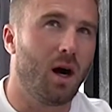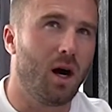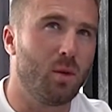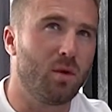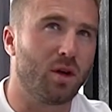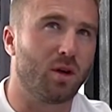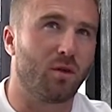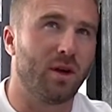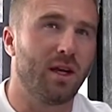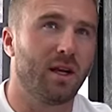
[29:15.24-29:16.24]
I would
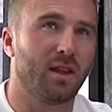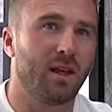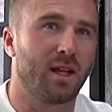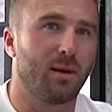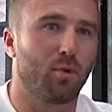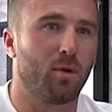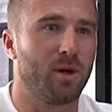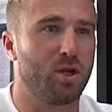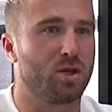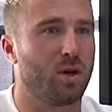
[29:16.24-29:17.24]
agree, and I think that
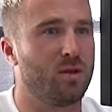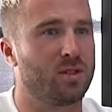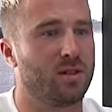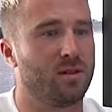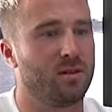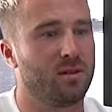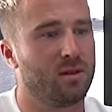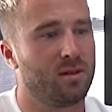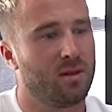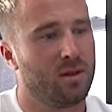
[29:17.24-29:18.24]
probably shows
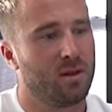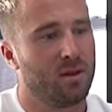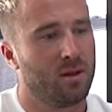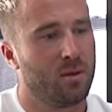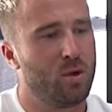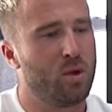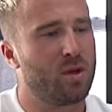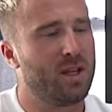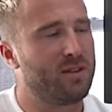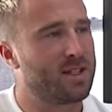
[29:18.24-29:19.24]
in. You
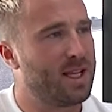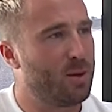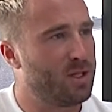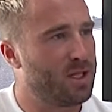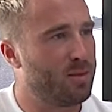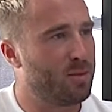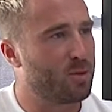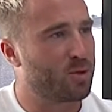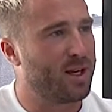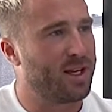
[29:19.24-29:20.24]
can even see it when you see
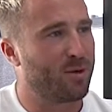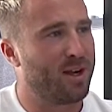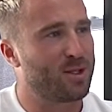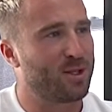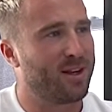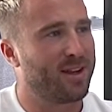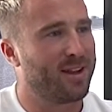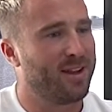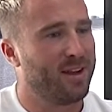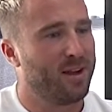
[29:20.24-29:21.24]
people training, right? So, yeah.
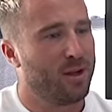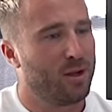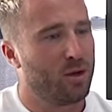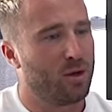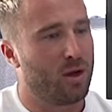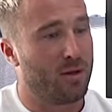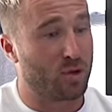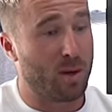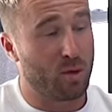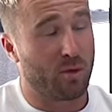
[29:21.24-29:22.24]
like, I've
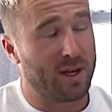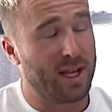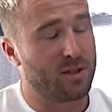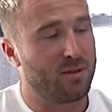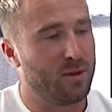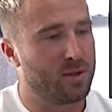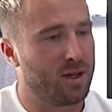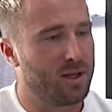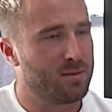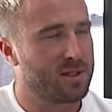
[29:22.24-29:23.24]
trained with Dorian Yates a few
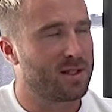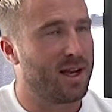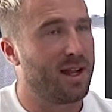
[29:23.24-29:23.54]
times, mm-hmm.